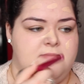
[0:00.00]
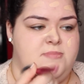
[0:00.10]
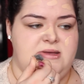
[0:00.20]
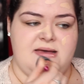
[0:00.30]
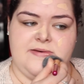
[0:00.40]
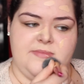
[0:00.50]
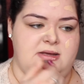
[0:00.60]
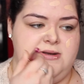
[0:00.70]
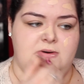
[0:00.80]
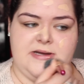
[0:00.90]
become
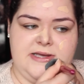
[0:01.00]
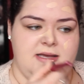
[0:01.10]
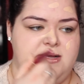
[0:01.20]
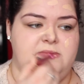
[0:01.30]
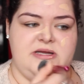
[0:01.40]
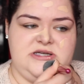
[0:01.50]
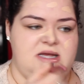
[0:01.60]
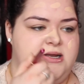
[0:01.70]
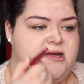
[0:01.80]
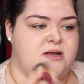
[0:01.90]
annoying. On my
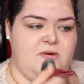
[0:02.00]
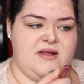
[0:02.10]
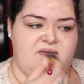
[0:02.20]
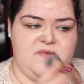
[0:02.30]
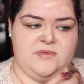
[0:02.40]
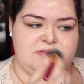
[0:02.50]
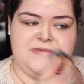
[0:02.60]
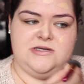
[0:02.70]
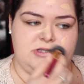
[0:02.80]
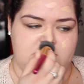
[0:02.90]
chin, I don't have them as
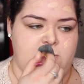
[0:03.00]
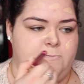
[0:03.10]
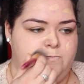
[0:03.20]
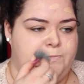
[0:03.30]
much, so